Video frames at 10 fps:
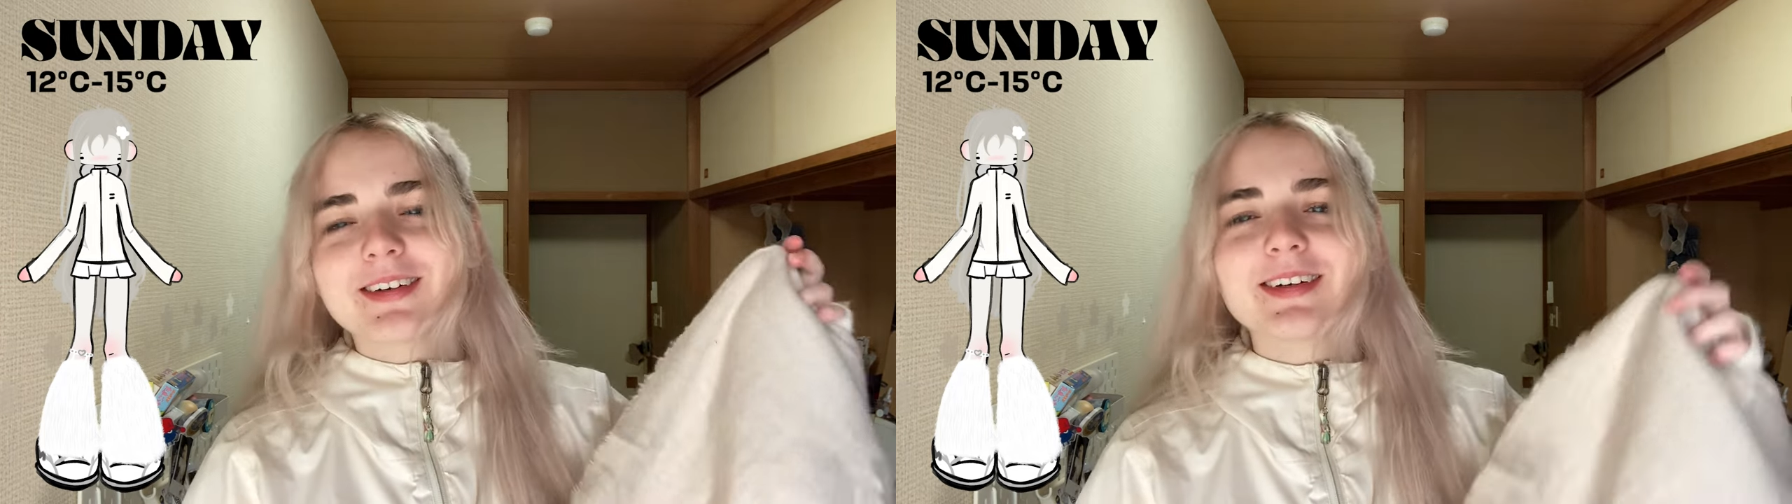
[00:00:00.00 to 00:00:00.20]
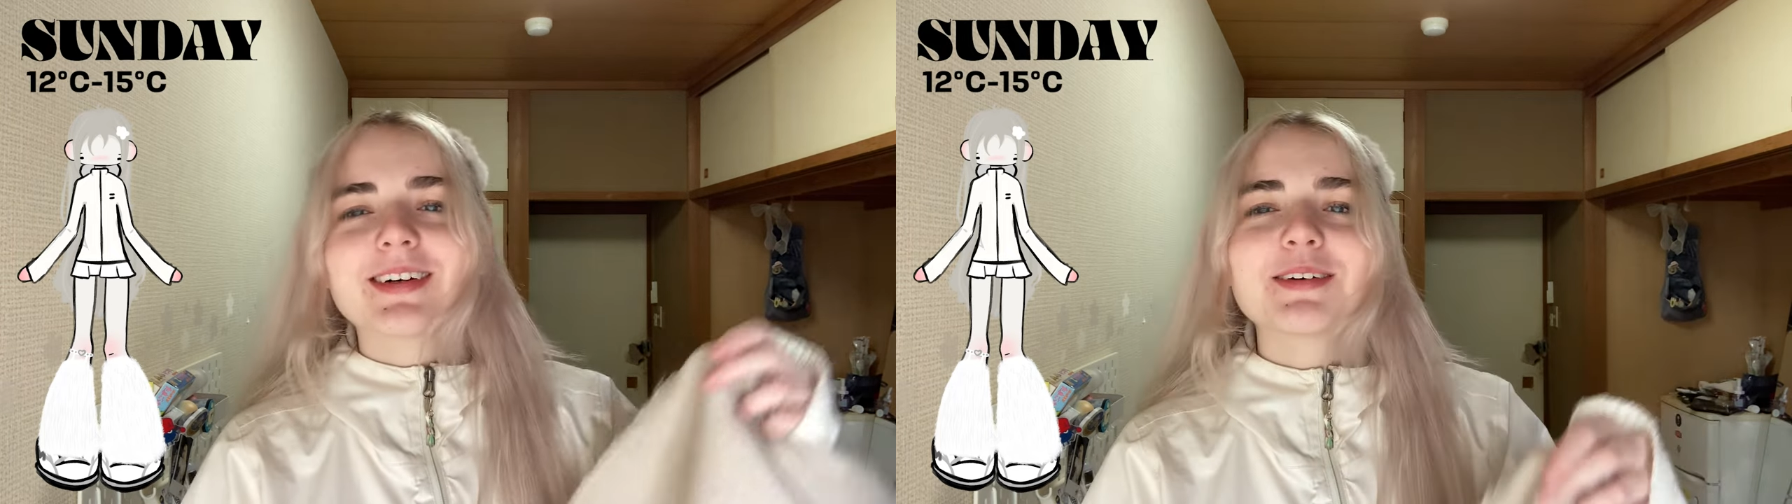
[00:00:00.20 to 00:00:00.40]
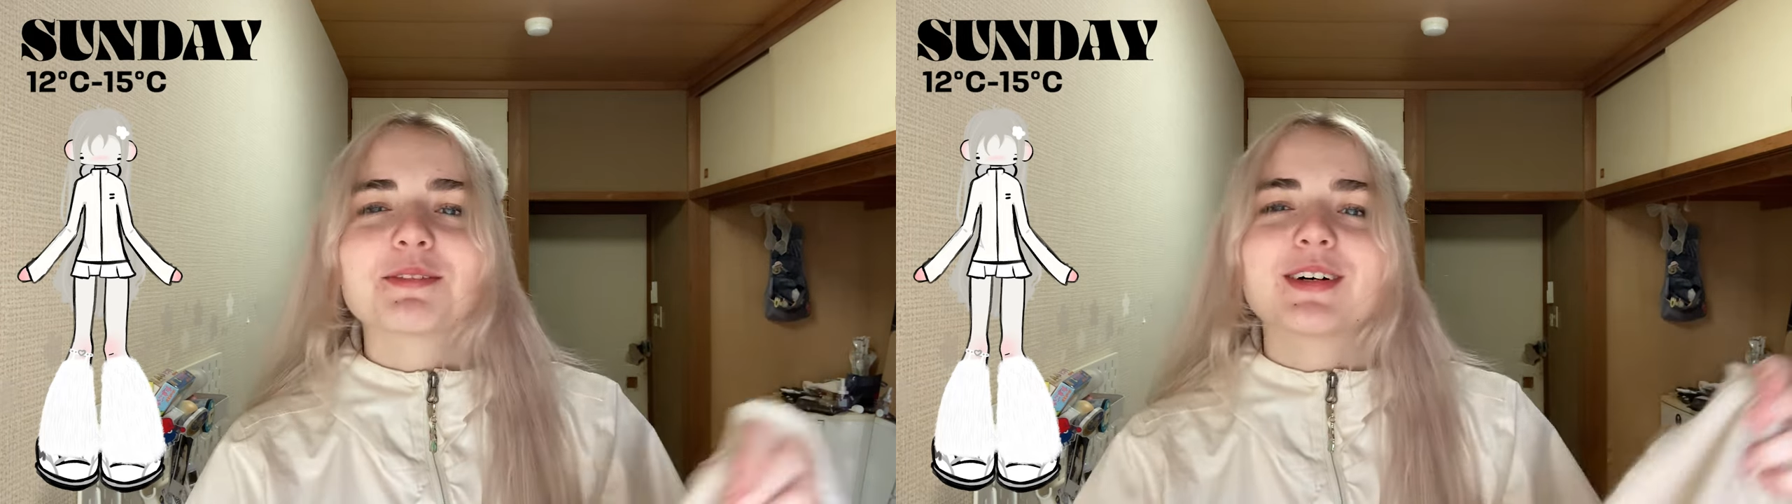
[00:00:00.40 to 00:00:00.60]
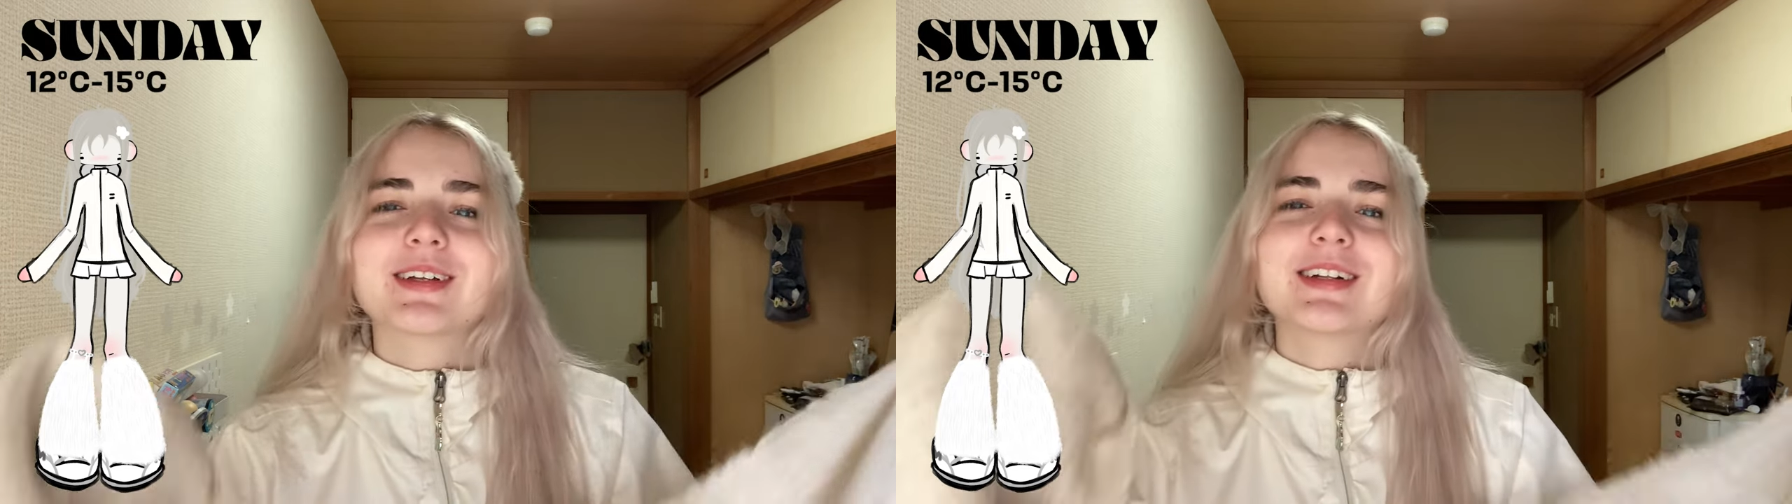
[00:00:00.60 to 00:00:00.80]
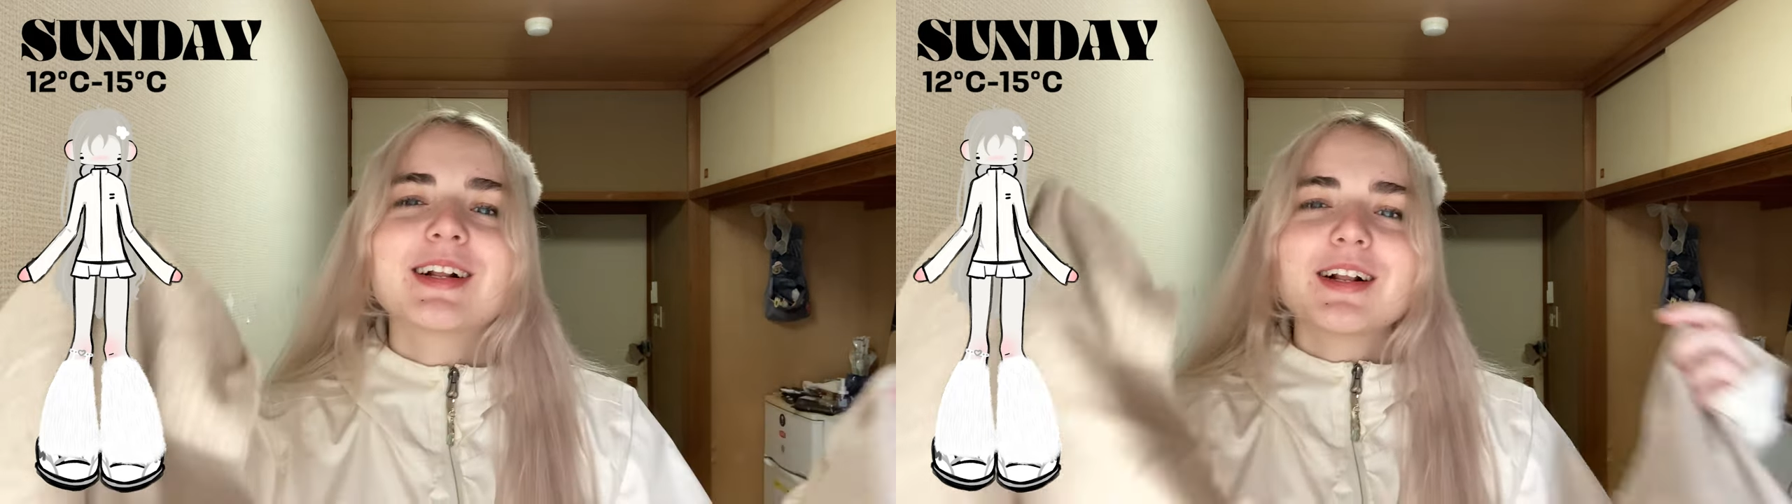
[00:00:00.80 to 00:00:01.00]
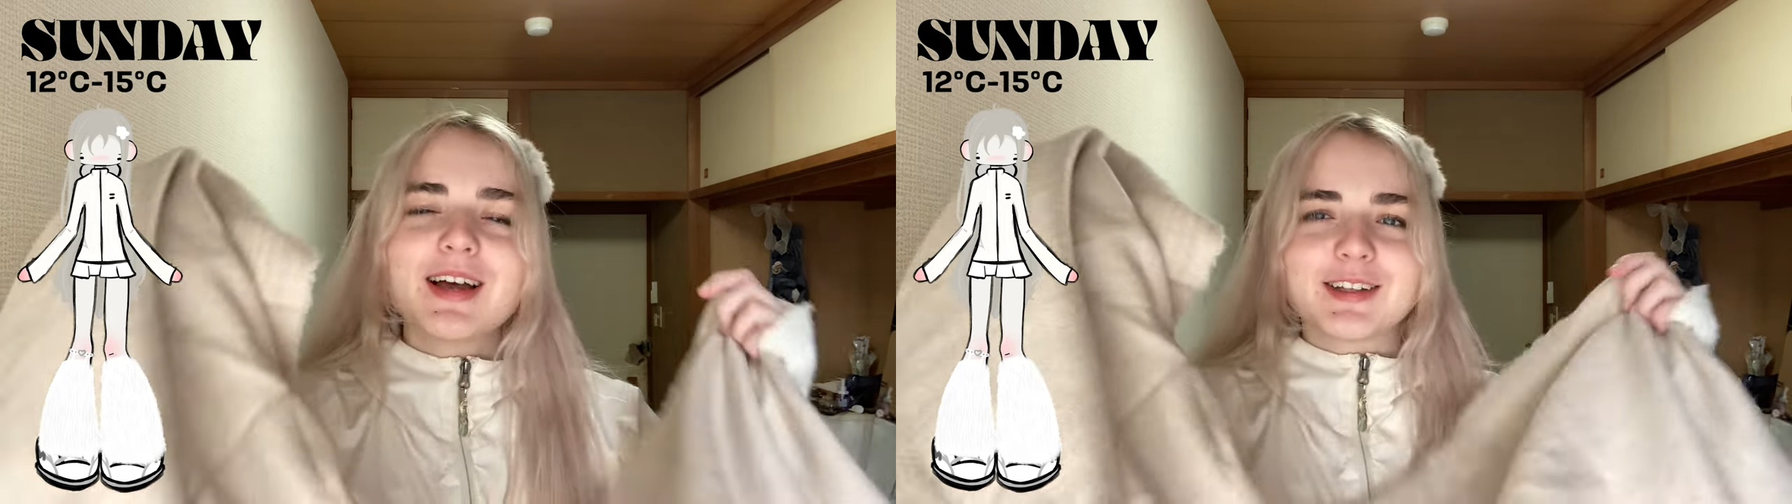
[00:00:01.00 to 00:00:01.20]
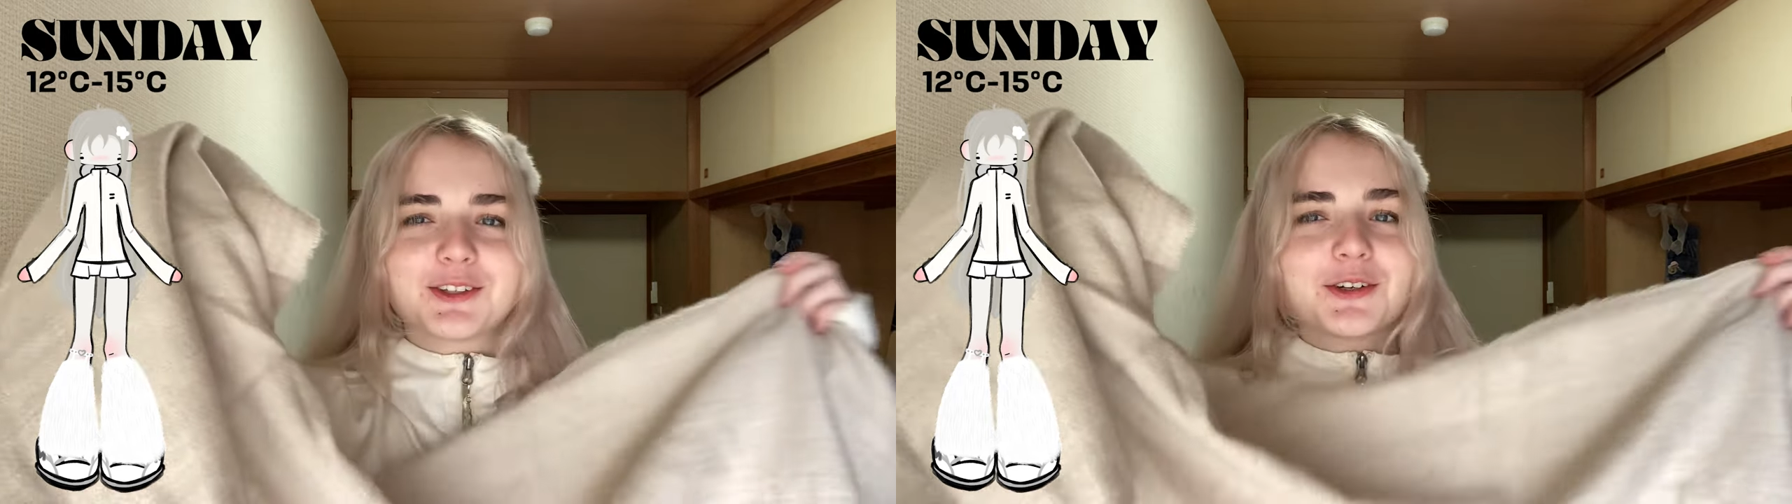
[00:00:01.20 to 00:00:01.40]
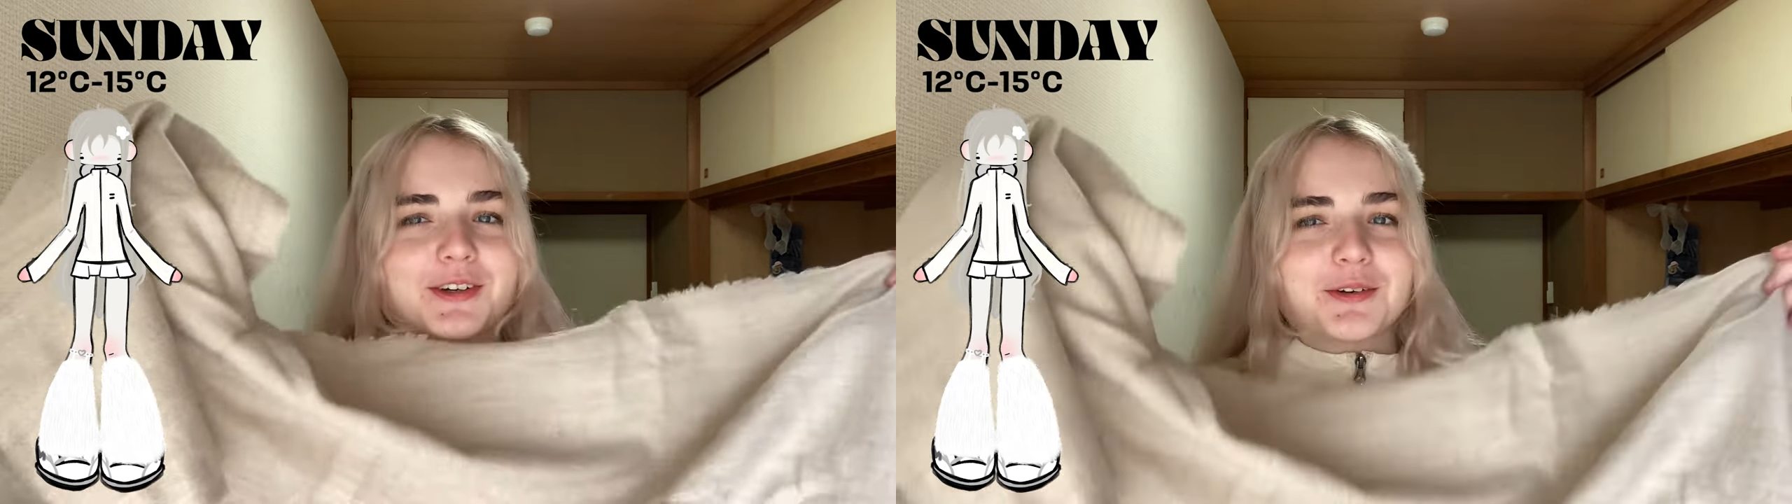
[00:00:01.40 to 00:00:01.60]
But I took